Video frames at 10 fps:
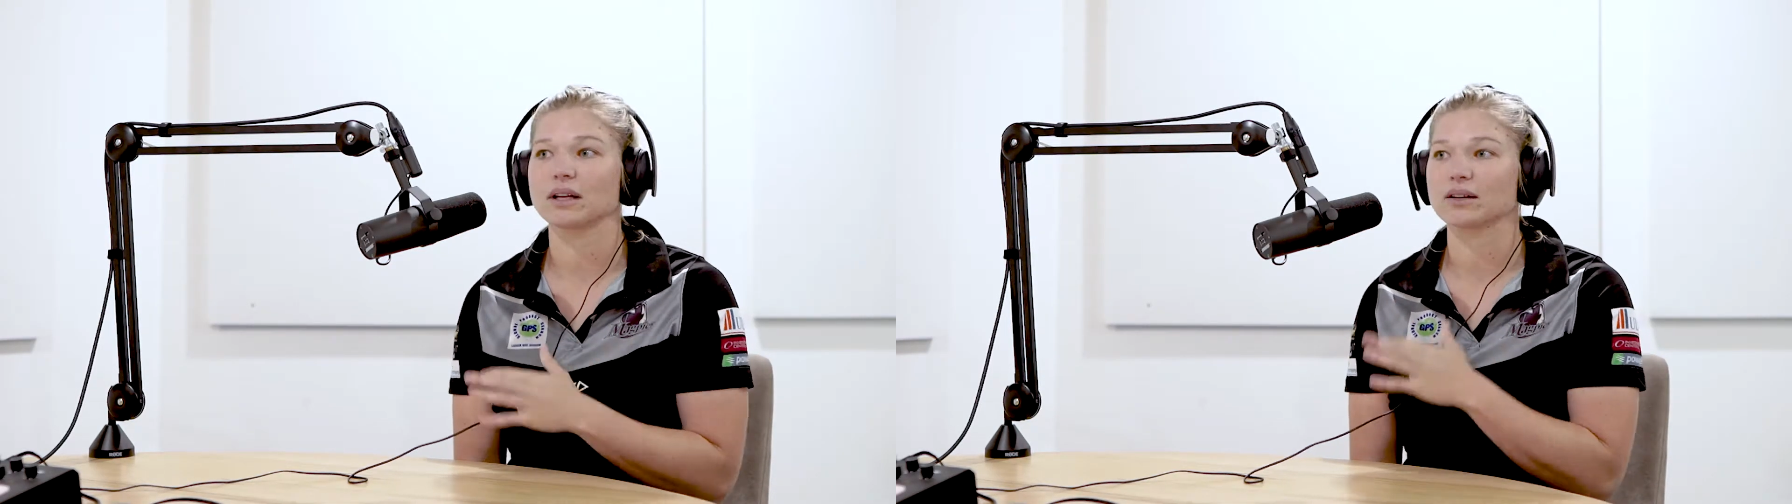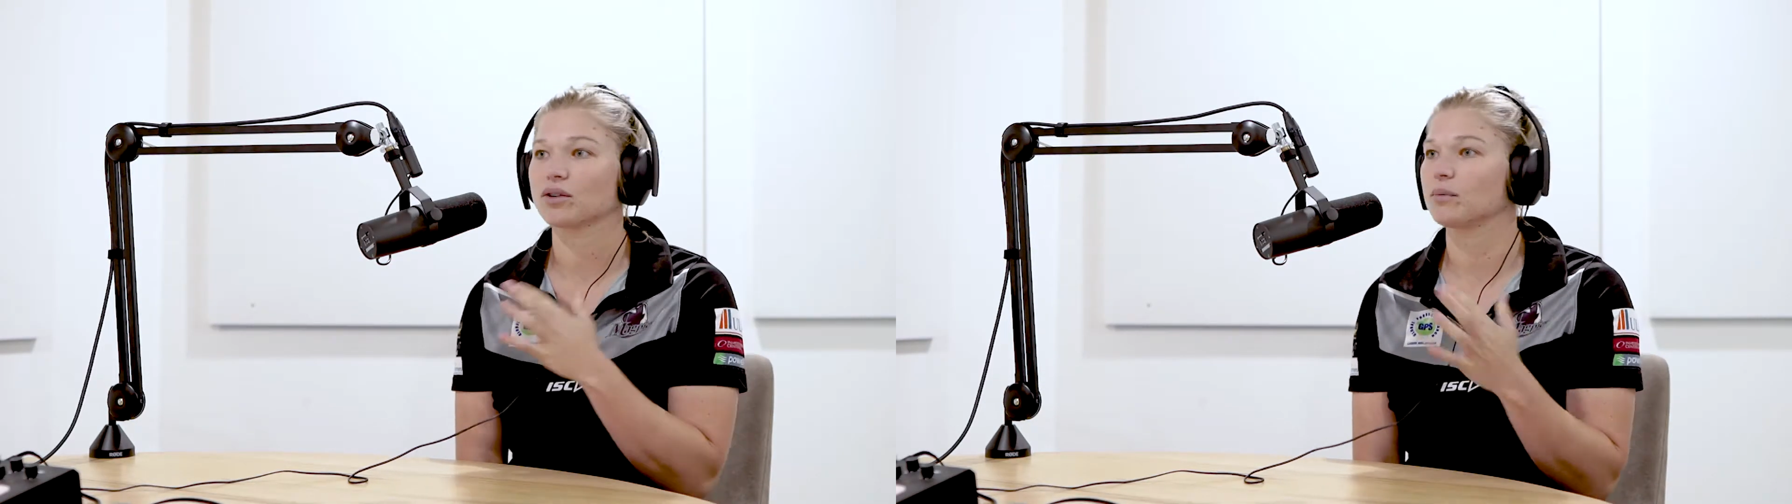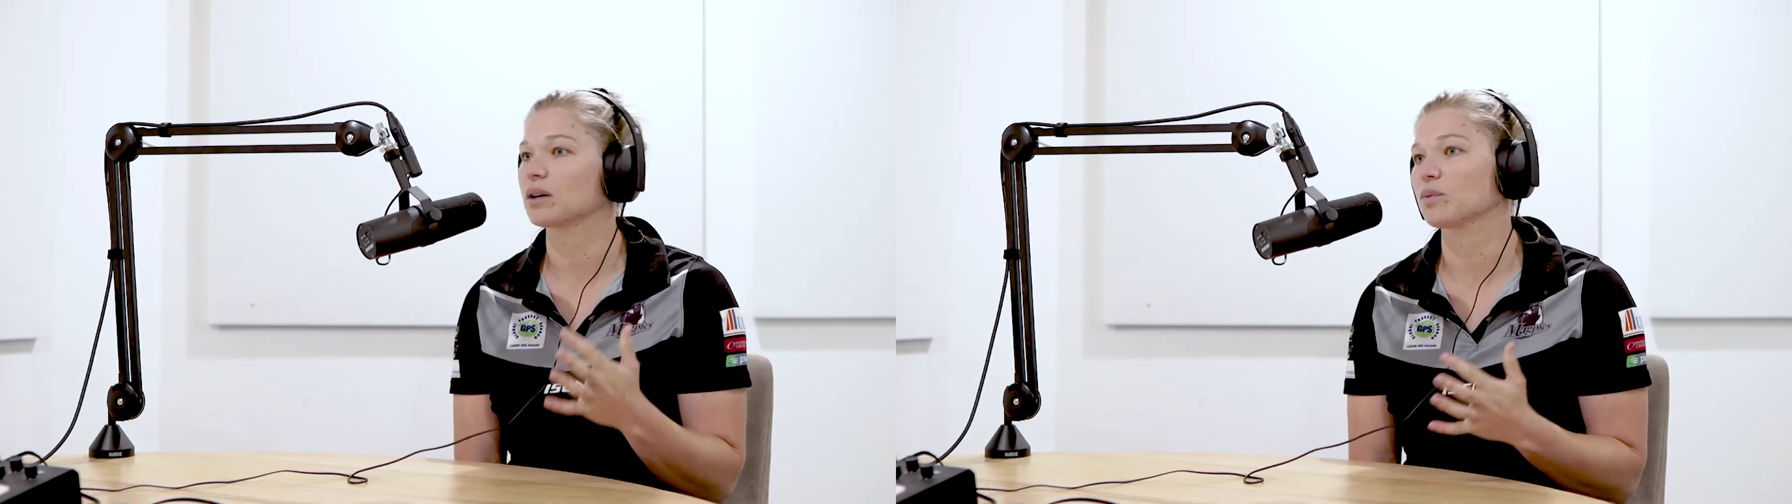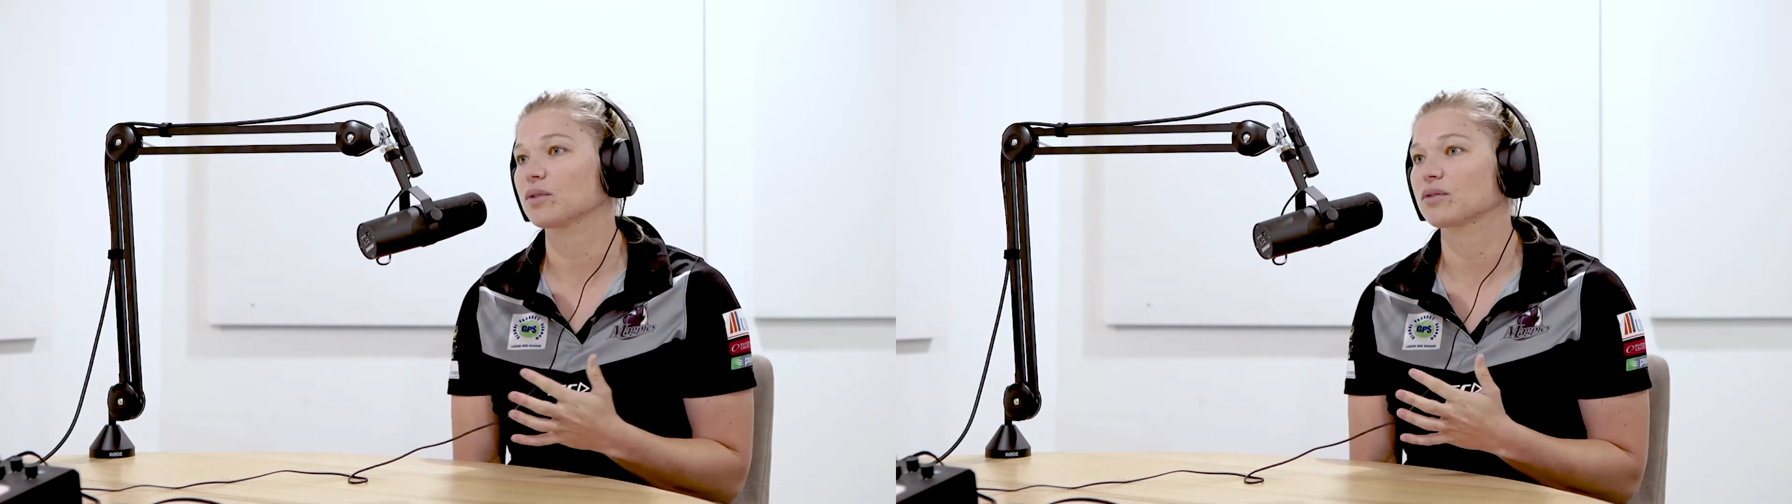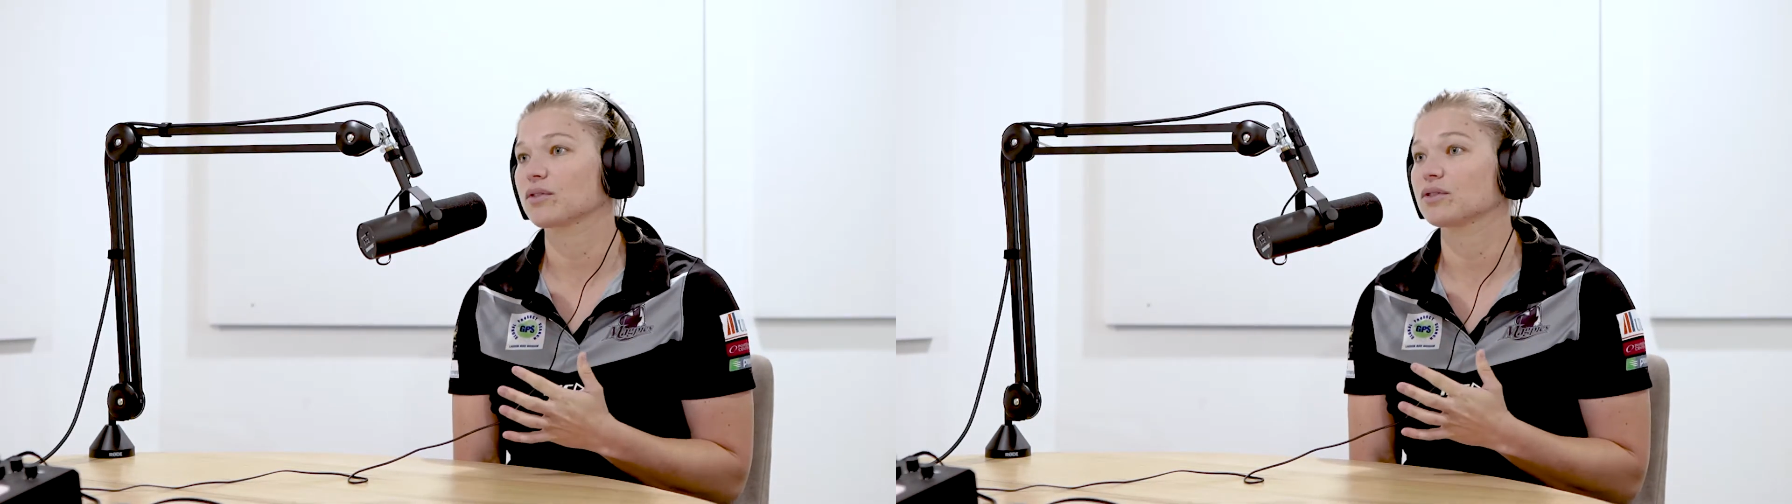like no matter
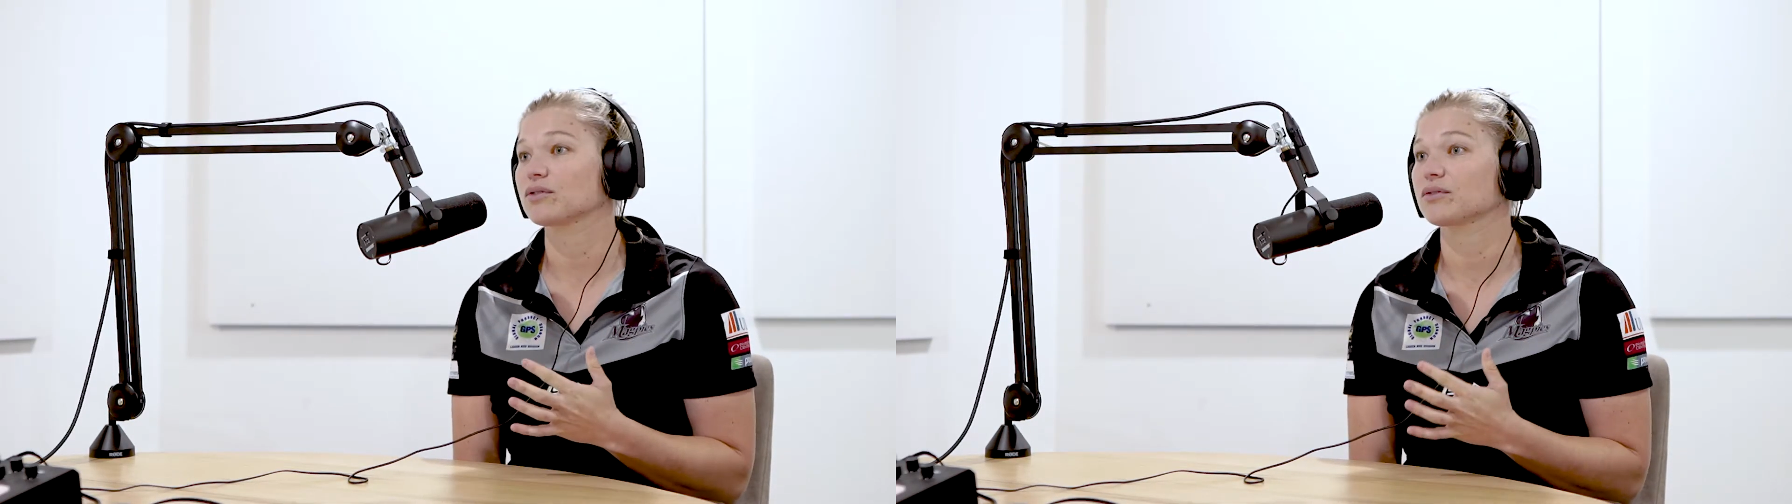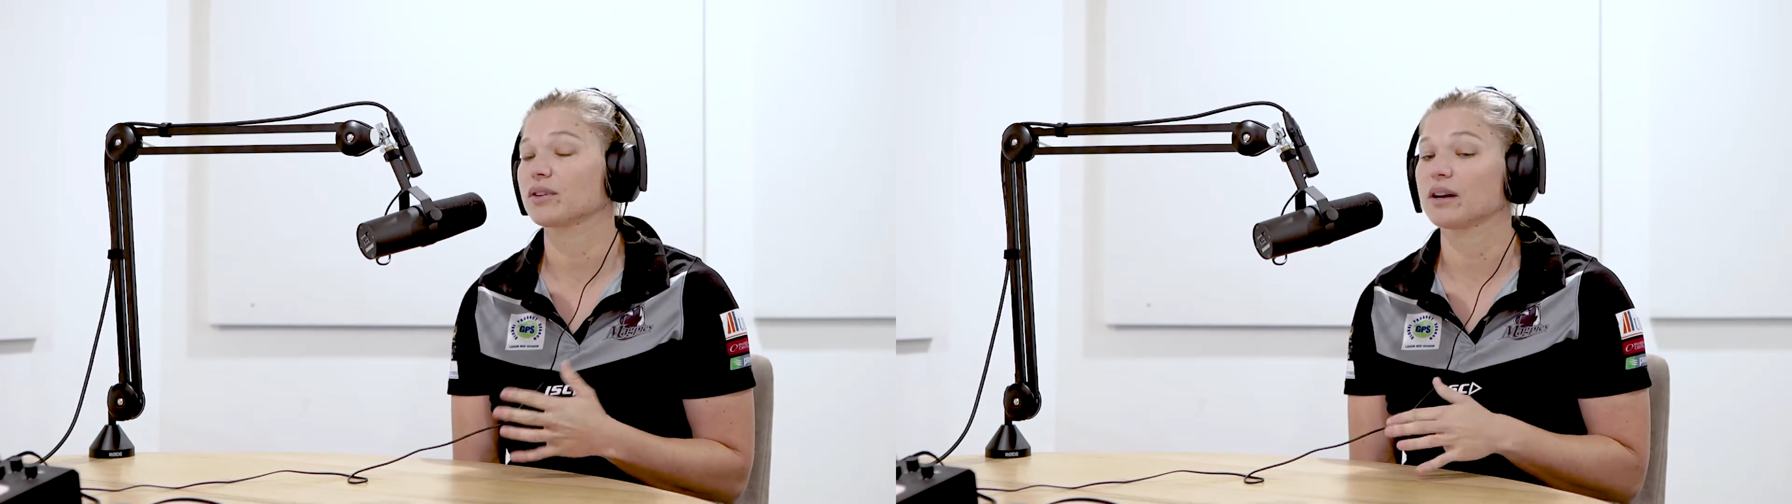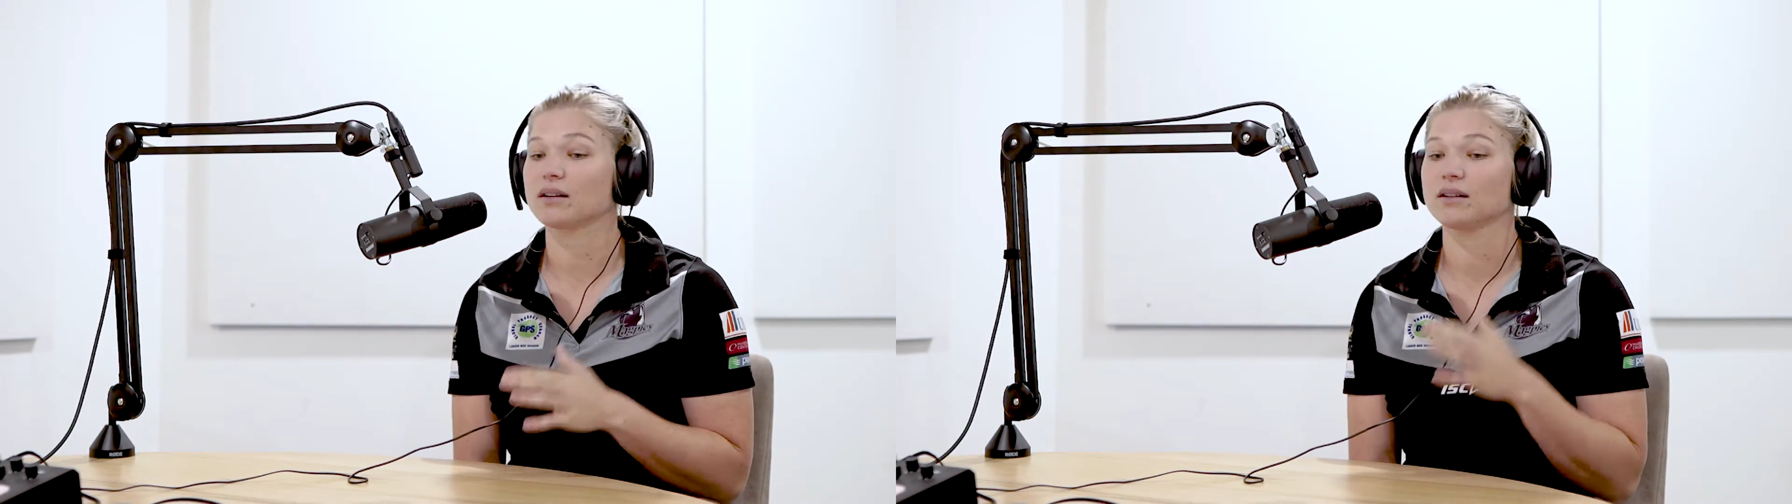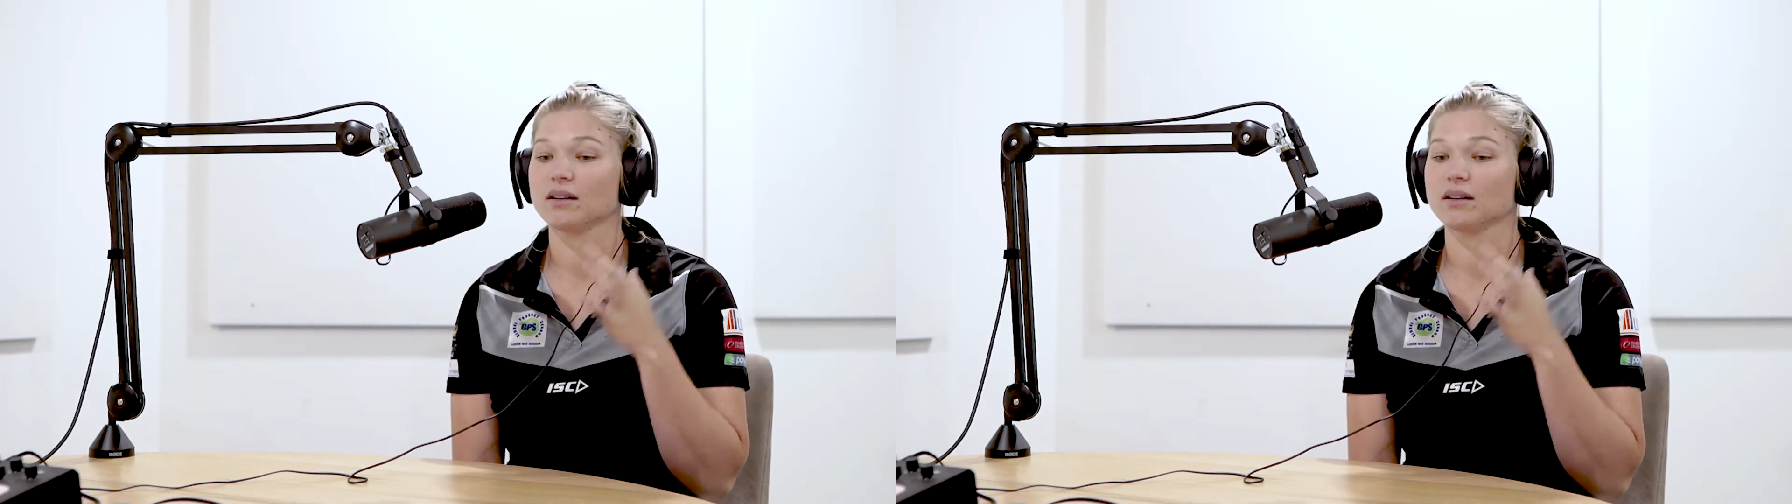what goes through you.